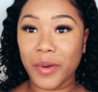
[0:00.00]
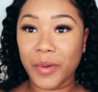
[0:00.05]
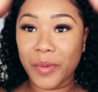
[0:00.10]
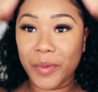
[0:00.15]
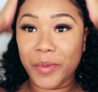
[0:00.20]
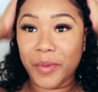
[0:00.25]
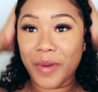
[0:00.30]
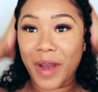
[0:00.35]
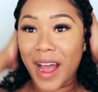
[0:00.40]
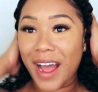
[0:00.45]

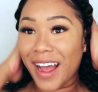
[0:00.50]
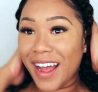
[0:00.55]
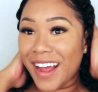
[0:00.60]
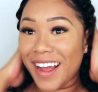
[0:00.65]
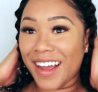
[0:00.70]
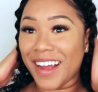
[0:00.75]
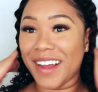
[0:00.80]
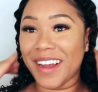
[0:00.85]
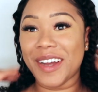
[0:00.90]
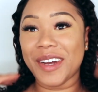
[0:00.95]

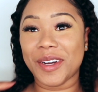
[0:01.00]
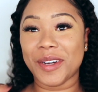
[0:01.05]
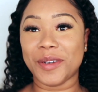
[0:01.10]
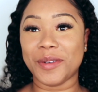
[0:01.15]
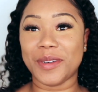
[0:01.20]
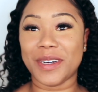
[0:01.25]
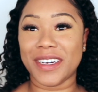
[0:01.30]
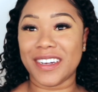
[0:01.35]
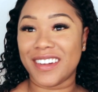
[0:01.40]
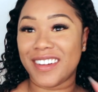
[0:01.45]

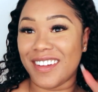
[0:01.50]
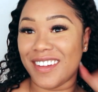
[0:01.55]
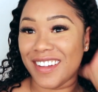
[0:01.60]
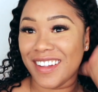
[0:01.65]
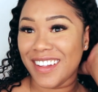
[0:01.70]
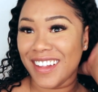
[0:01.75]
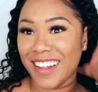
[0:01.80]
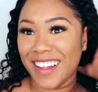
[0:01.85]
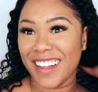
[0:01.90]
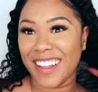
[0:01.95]
Wow,
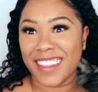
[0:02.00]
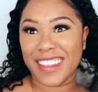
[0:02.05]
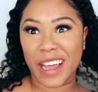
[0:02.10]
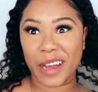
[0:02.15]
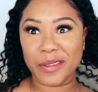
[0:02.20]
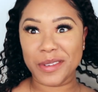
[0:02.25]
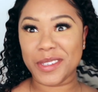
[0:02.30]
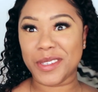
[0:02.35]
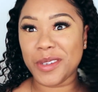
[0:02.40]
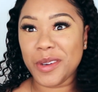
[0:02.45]
that
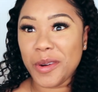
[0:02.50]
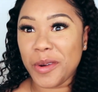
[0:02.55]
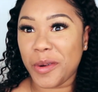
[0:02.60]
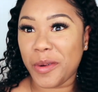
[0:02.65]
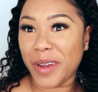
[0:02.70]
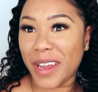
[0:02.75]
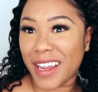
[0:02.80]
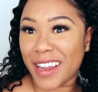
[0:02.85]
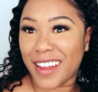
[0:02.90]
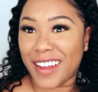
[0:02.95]
was so
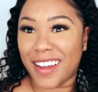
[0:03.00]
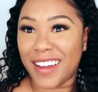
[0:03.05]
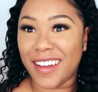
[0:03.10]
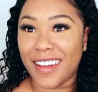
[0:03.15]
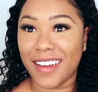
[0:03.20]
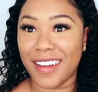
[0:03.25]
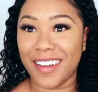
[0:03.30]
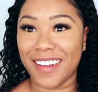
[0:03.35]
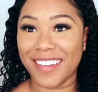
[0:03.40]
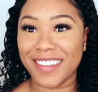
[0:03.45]
quick.
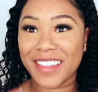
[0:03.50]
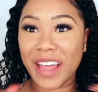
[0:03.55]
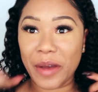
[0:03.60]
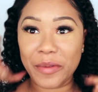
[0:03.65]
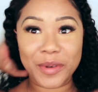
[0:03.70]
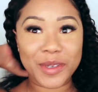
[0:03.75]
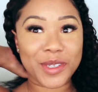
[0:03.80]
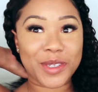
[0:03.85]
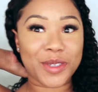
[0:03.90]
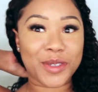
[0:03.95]
That
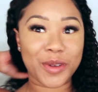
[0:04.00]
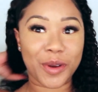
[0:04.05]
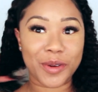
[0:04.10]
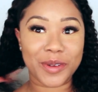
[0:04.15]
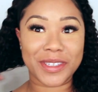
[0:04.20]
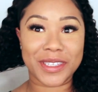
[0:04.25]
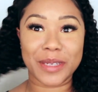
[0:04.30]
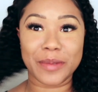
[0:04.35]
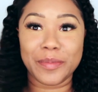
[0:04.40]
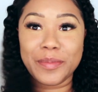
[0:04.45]
was so
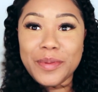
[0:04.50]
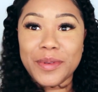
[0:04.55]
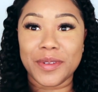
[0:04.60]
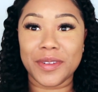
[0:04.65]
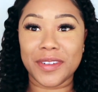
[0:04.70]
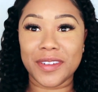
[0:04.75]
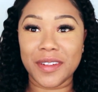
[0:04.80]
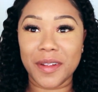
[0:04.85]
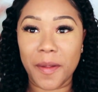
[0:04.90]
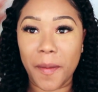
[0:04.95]

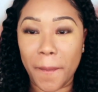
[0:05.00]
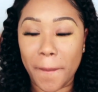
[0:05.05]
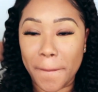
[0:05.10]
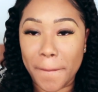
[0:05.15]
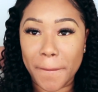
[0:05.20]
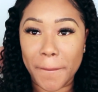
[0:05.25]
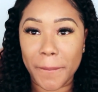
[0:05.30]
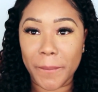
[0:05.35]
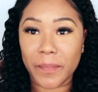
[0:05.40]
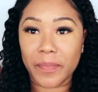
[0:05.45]
simple.
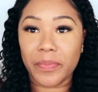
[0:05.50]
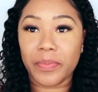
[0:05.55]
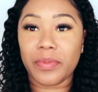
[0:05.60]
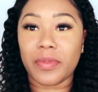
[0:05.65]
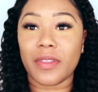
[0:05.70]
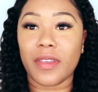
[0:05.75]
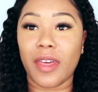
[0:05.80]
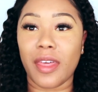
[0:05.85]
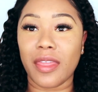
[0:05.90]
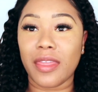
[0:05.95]

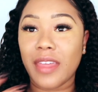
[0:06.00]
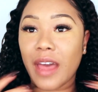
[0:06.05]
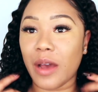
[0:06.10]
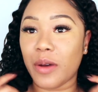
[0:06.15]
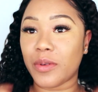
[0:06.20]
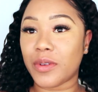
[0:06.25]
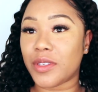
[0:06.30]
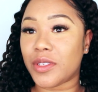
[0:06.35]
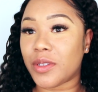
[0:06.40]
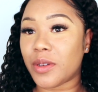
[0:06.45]
That
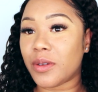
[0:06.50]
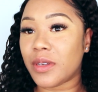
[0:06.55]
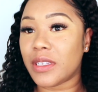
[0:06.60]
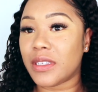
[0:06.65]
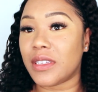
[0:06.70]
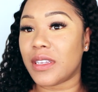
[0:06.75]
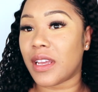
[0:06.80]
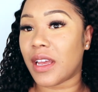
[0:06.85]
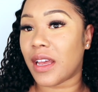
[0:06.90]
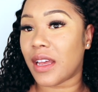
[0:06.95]
was so
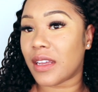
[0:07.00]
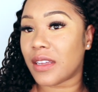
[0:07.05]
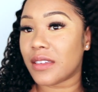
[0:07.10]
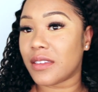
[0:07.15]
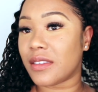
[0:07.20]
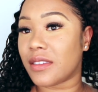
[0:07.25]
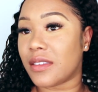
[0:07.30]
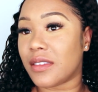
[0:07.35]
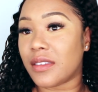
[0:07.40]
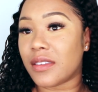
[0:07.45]
easy,
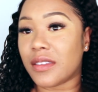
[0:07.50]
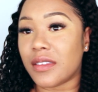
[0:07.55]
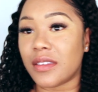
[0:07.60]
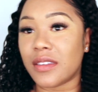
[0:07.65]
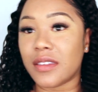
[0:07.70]
guys.